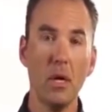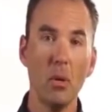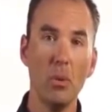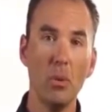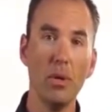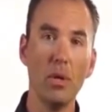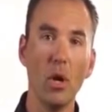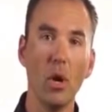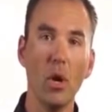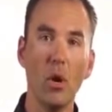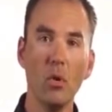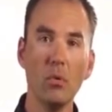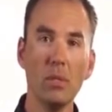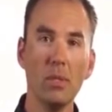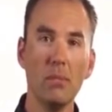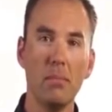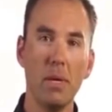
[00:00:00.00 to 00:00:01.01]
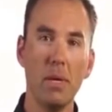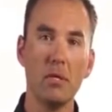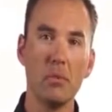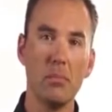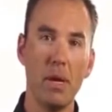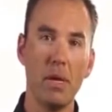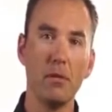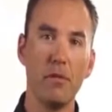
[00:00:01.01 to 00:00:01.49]
We're the only
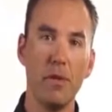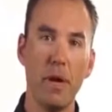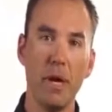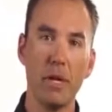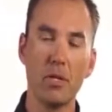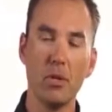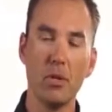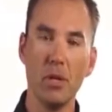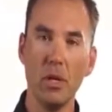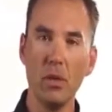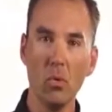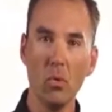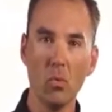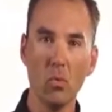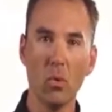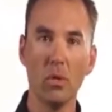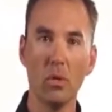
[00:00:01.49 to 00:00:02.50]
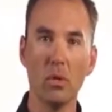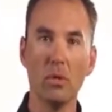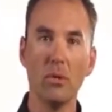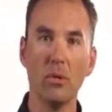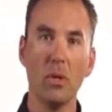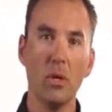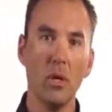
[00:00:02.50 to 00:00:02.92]
major manufacturer in the world